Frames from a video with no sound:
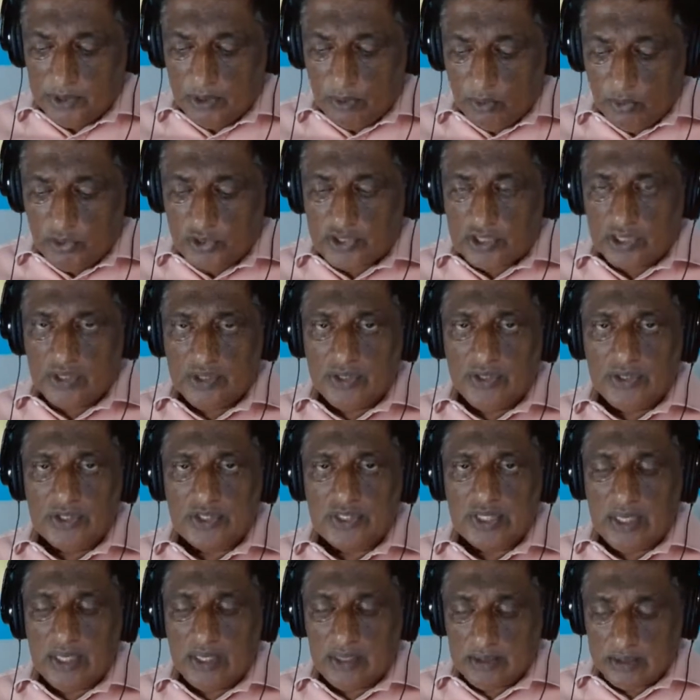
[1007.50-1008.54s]

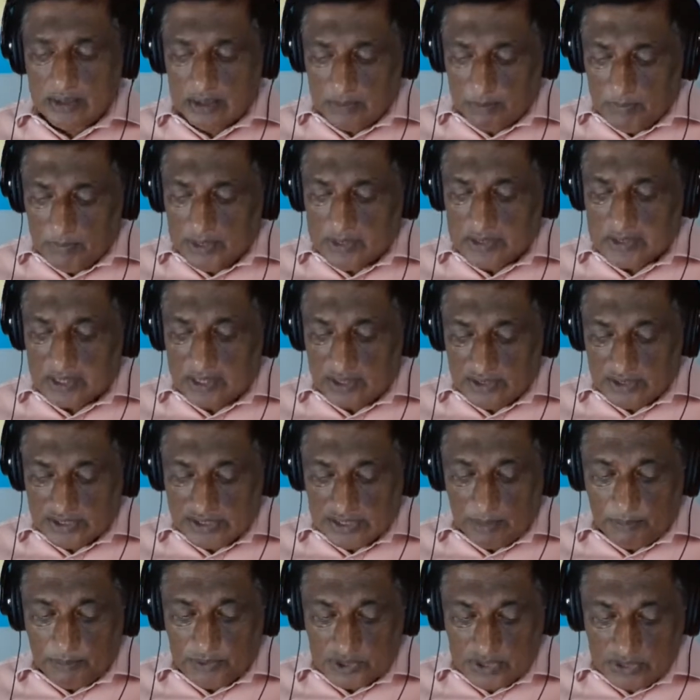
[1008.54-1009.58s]
notions and
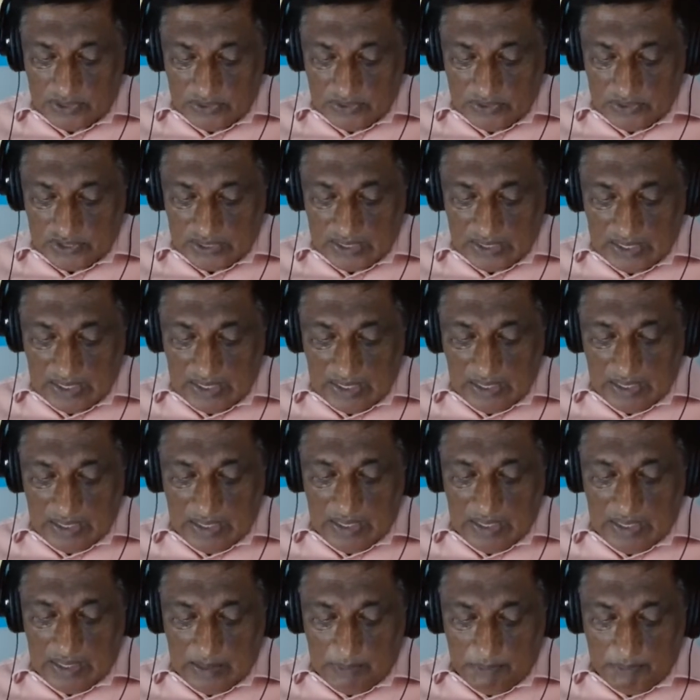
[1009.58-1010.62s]
misconceptions
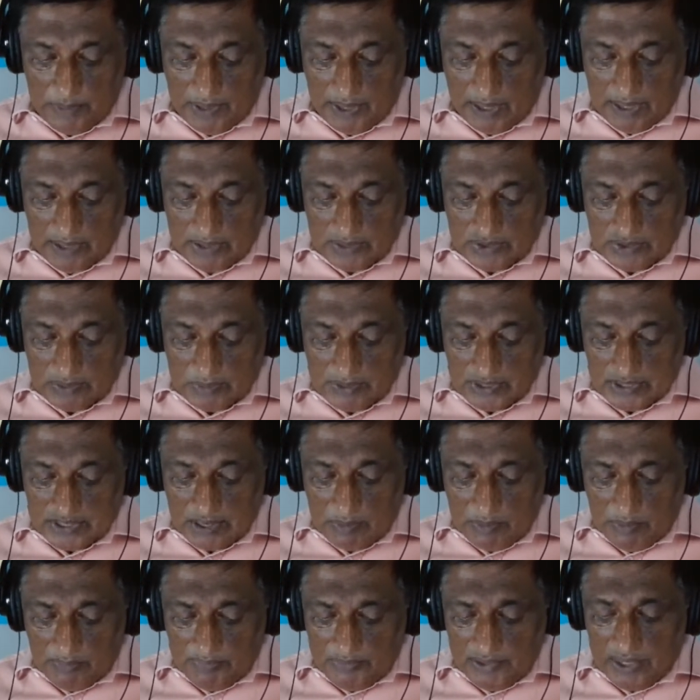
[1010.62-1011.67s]
in the past. But
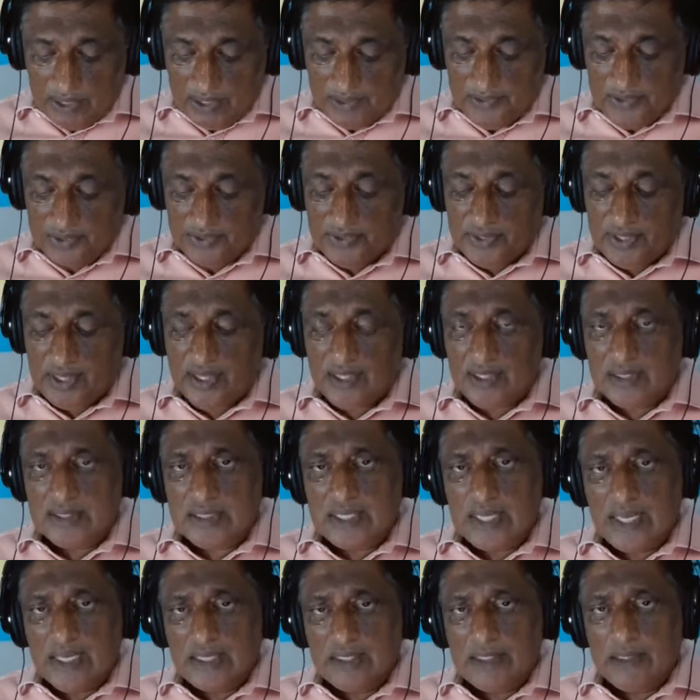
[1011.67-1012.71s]
some of the other things
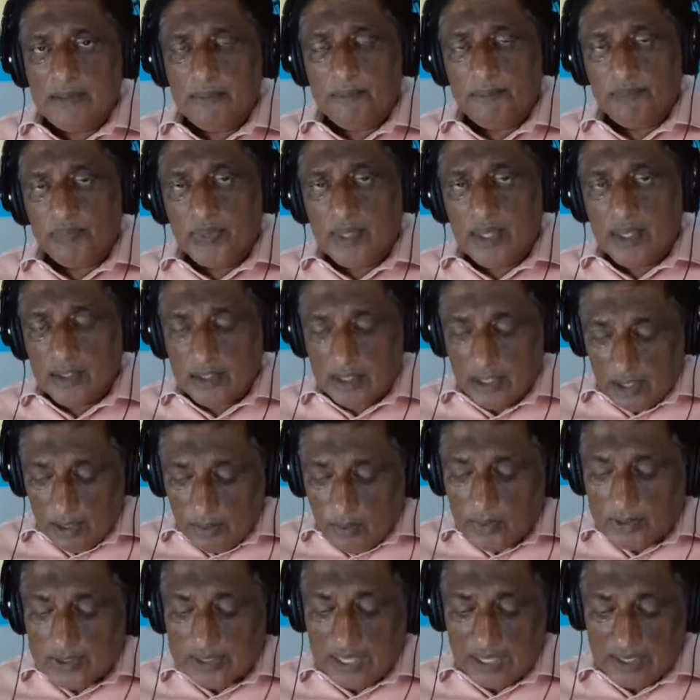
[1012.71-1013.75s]
that they
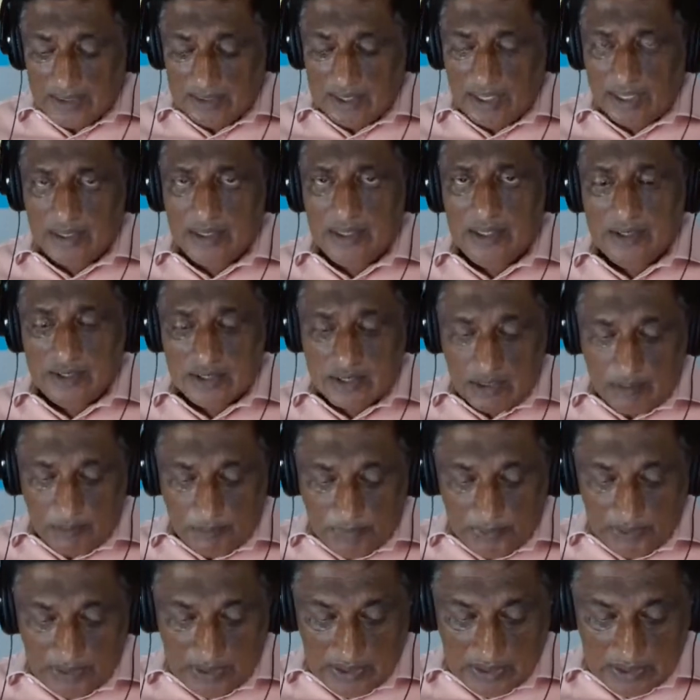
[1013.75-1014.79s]
looked at these
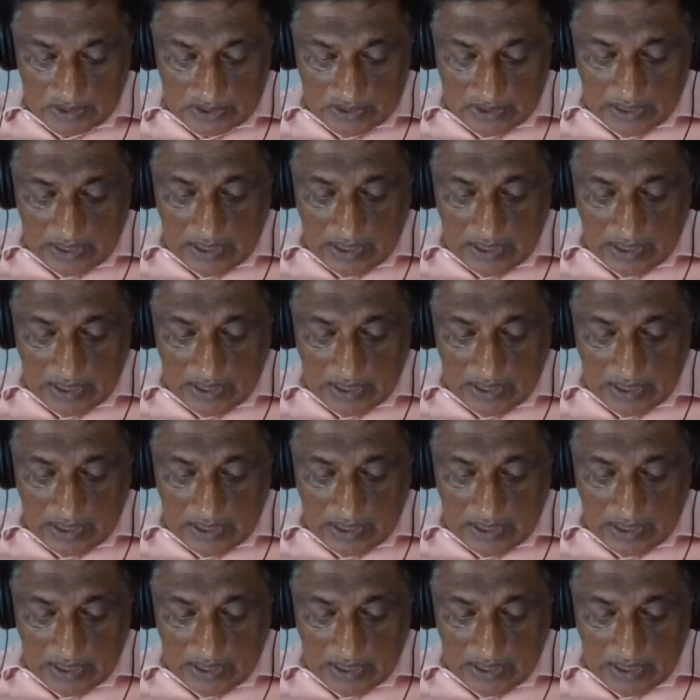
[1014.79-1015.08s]
companies